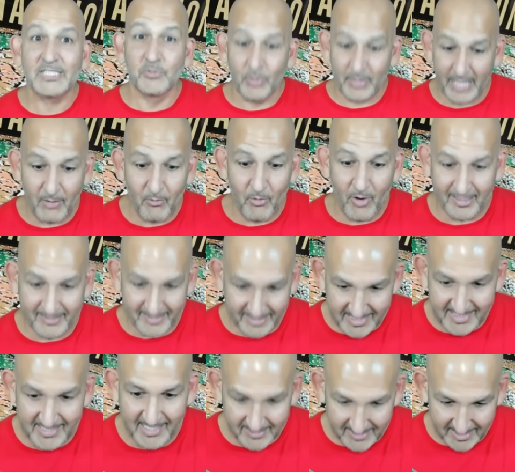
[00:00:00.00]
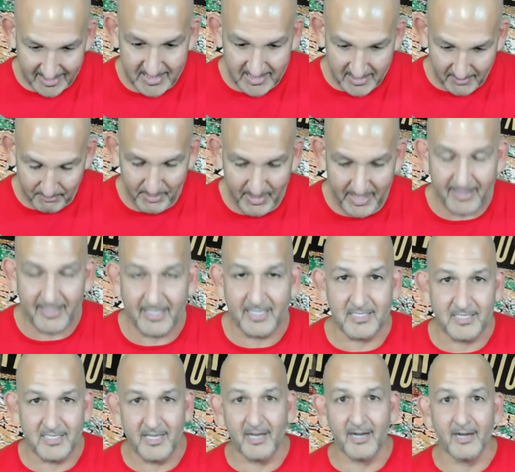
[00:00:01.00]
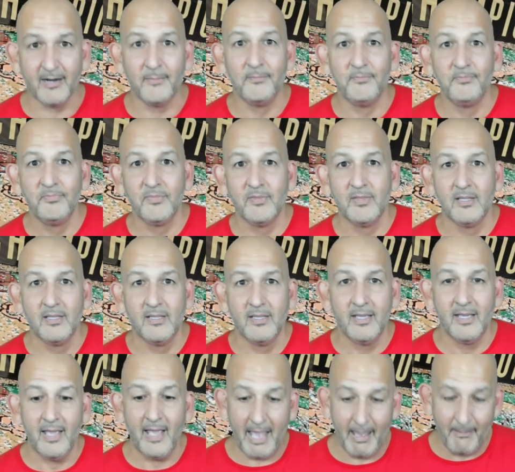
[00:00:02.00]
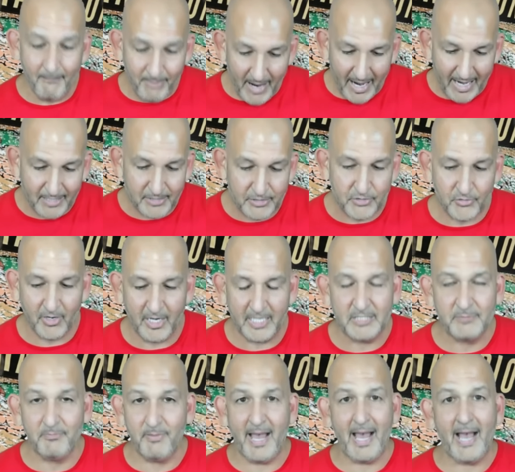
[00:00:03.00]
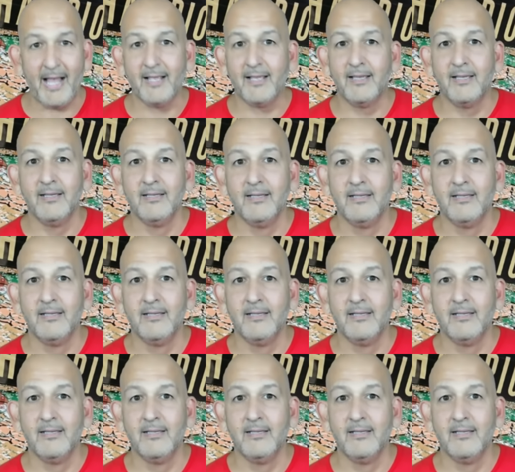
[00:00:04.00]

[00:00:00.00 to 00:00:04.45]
what I want the Celtics to be this year. Empire Strikes Back.